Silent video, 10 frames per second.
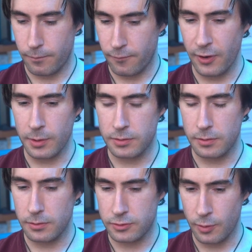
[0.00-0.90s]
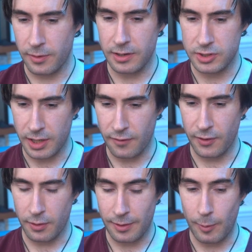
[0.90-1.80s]
feel to his energy, I can
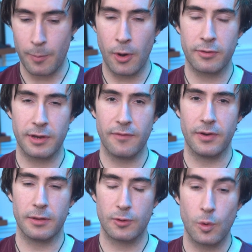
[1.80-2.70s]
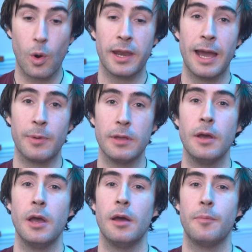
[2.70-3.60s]
feel he's somewhere positive and he's quite happy,
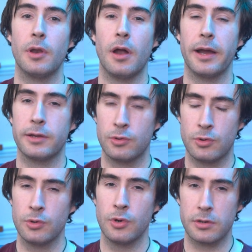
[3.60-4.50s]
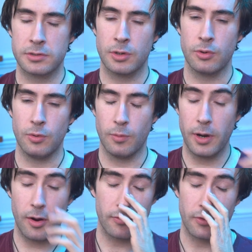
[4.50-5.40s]
but I could not tell you
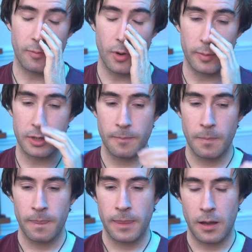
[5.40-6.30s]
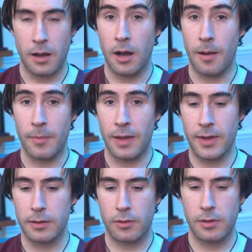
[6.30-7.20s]
where at this moment. And
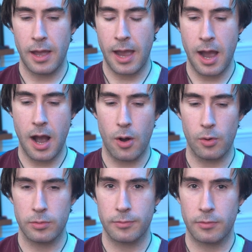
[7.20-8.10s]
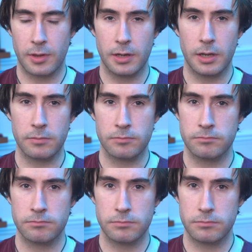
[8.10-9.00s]
that's how sending
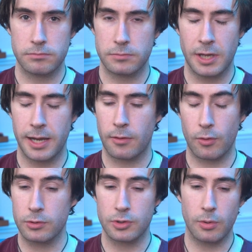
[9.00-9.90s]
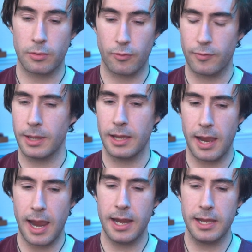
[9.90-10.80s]
cats or dogs or really
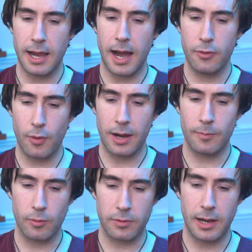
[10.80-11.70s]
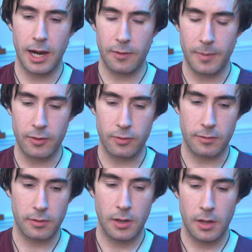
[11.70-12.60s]
any other animals out of the
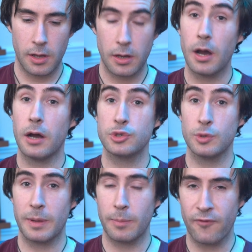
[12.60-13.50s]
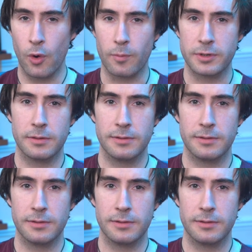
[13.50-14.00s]
matrix should be performed.